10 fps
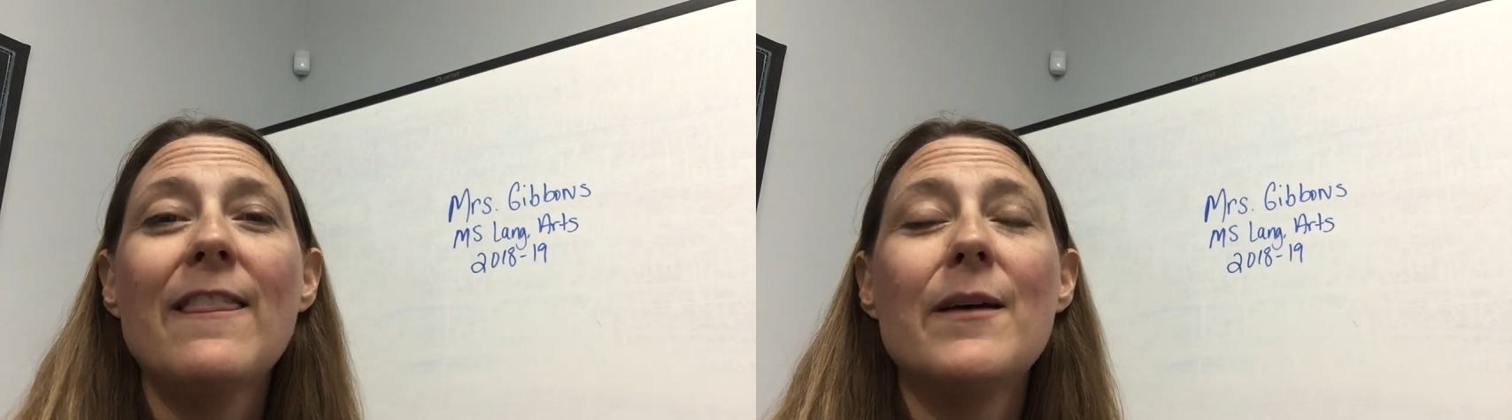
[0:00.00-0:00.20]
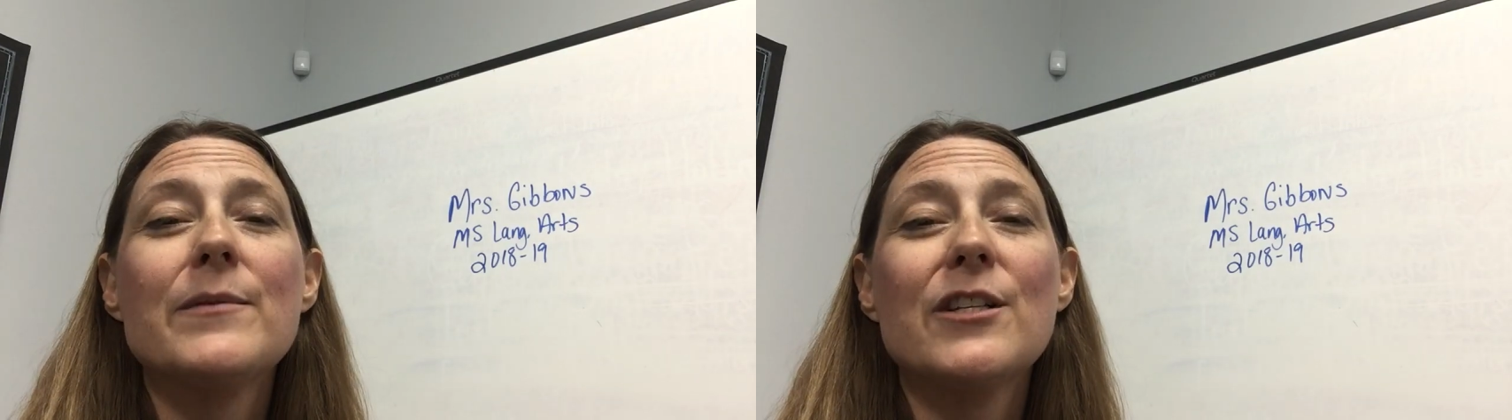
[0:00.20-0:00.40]

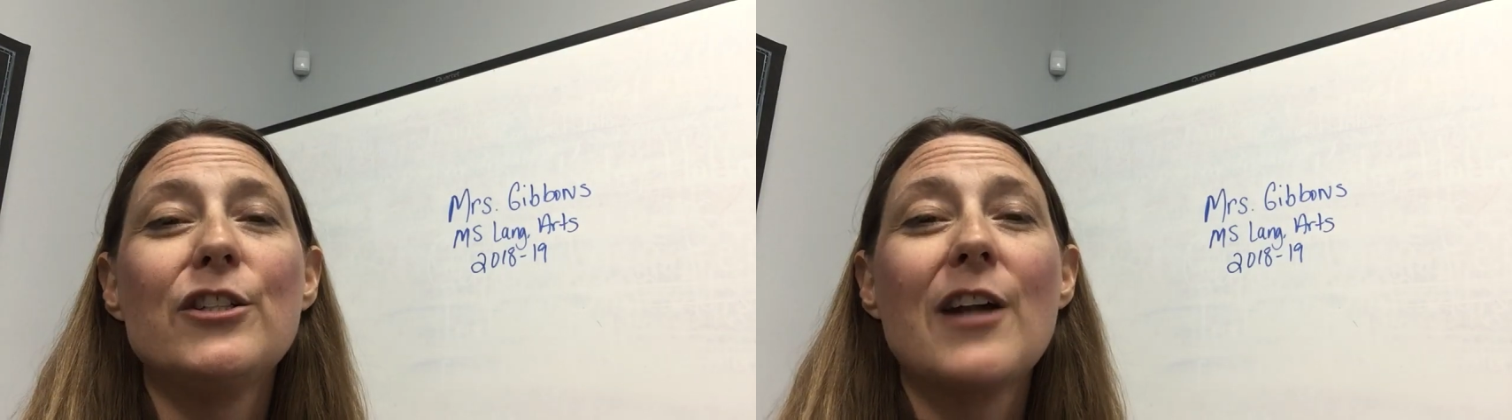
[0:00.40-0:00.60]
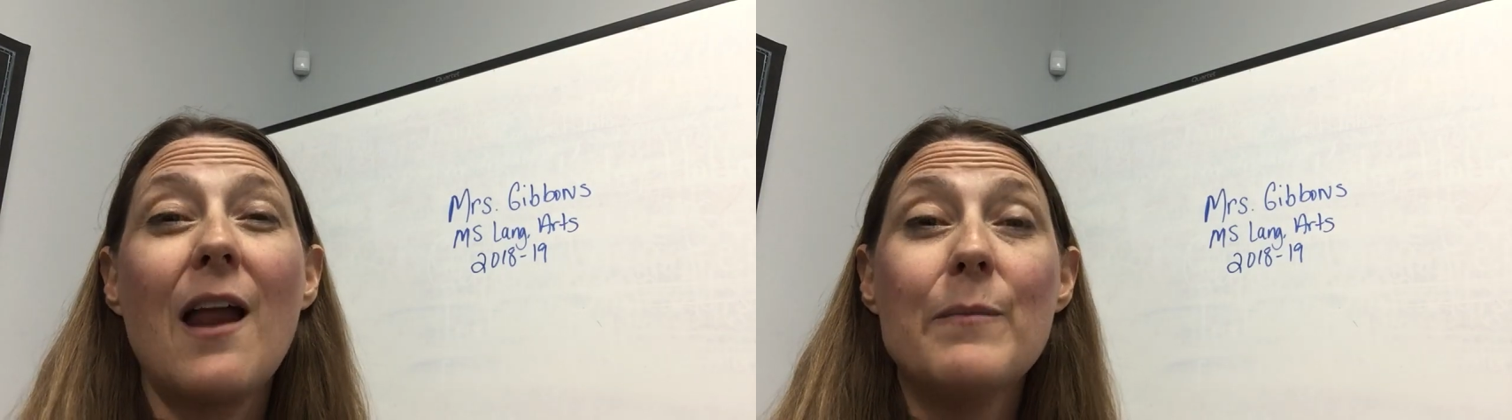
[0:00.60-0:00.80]
them to
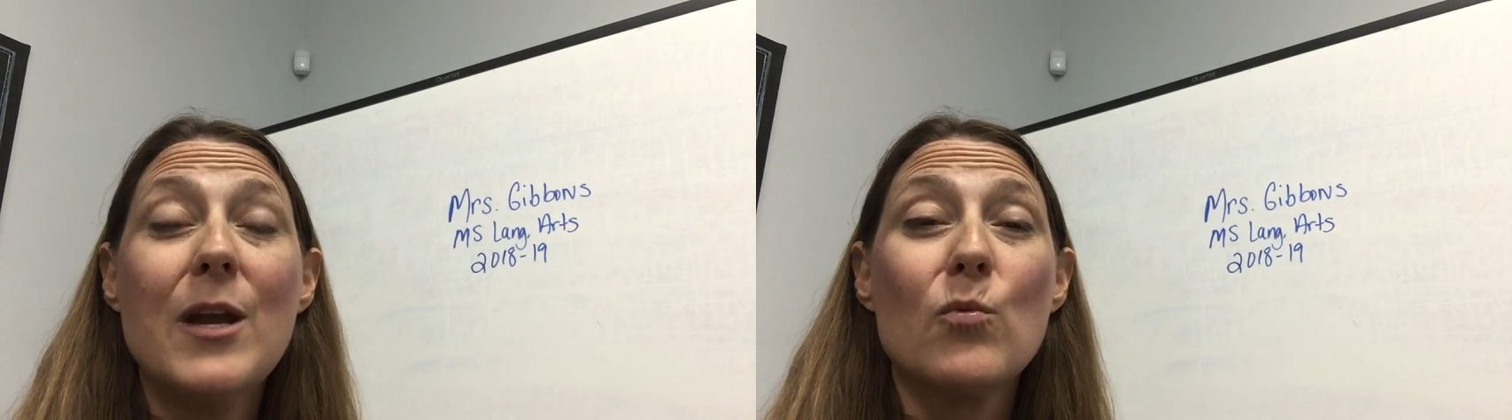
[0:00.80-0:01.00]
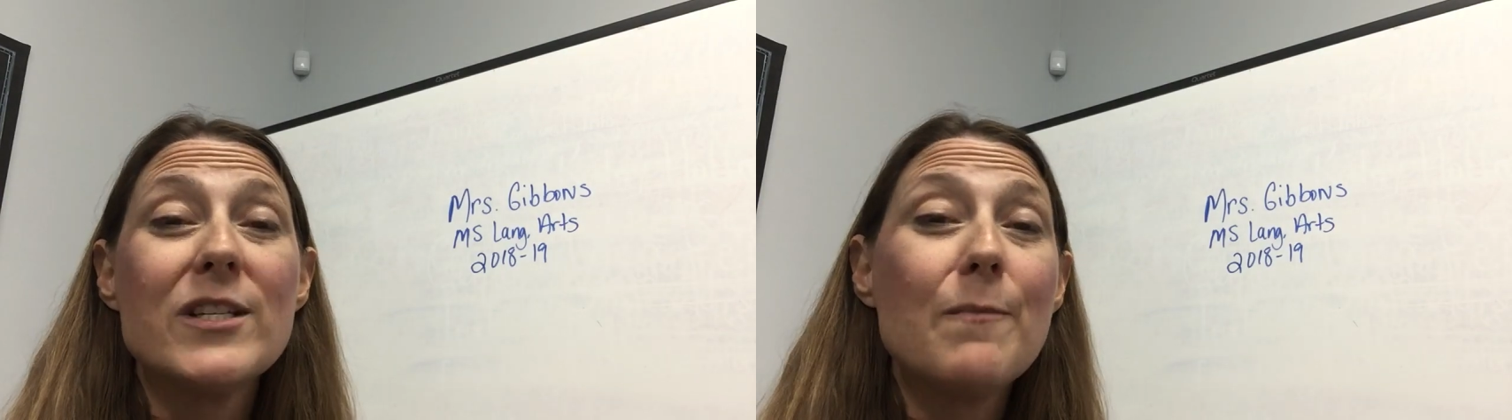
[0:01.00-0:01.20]
learn how to
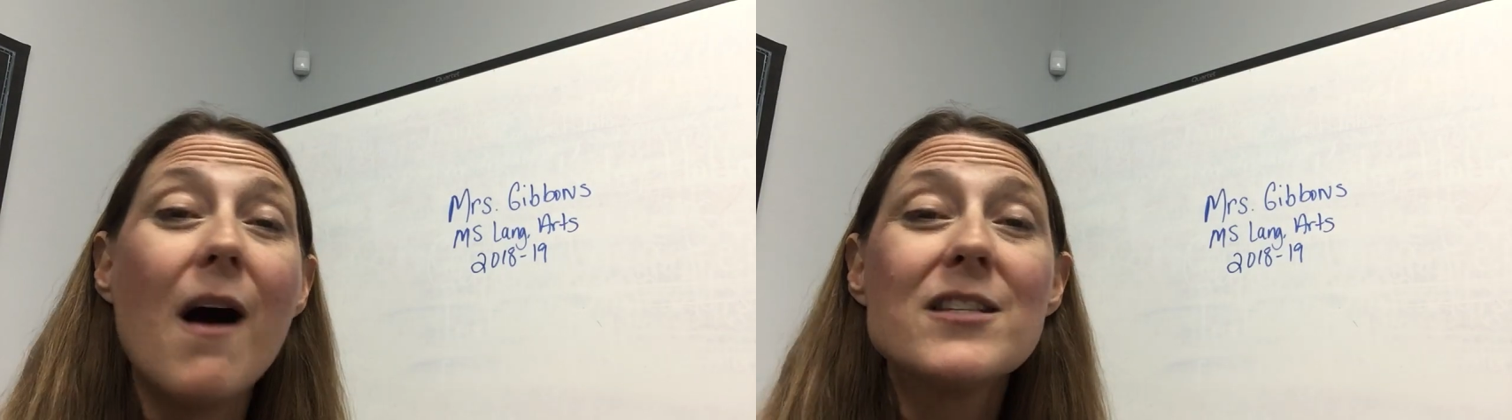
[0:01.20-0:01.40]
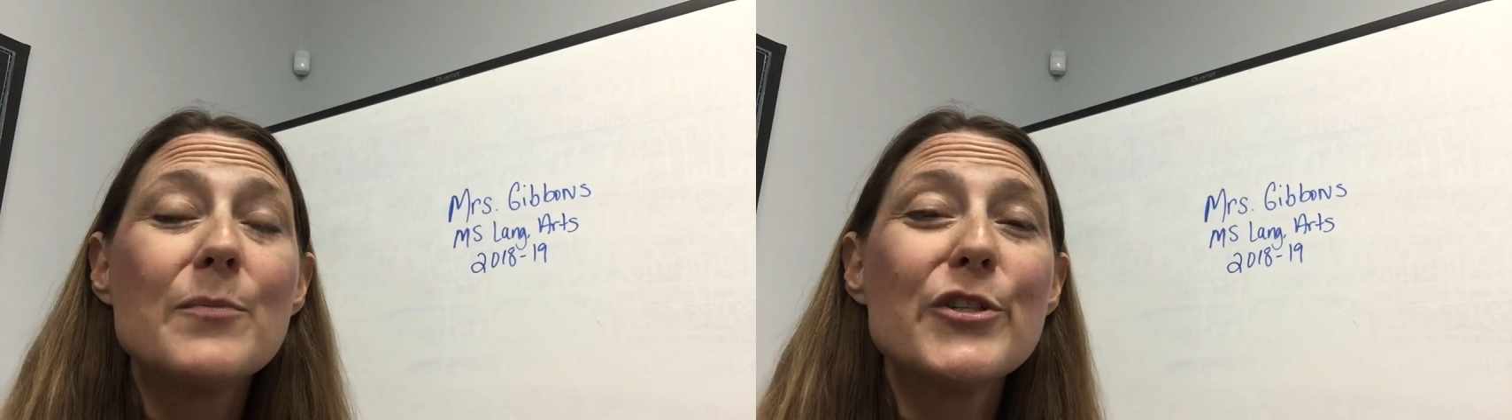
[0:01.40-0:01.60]
be a
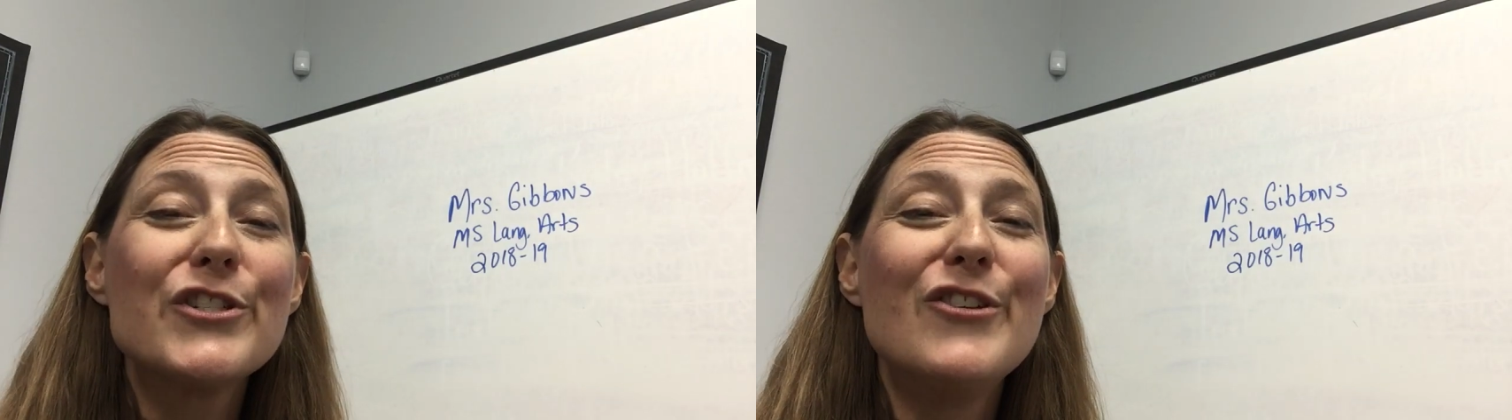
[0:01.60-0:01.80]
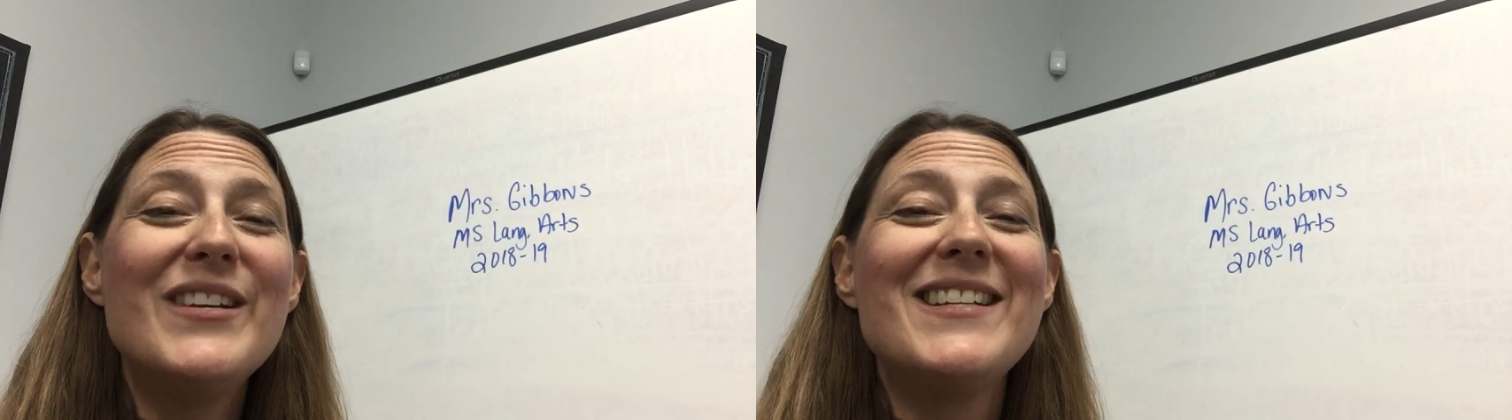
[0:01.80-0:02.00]
responsible
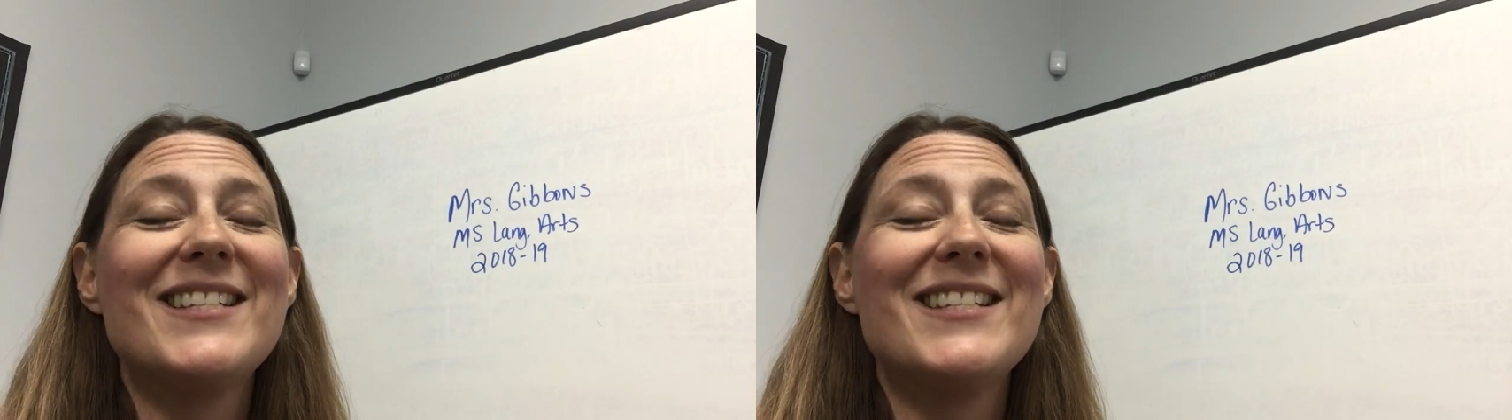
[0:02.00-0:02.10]
student,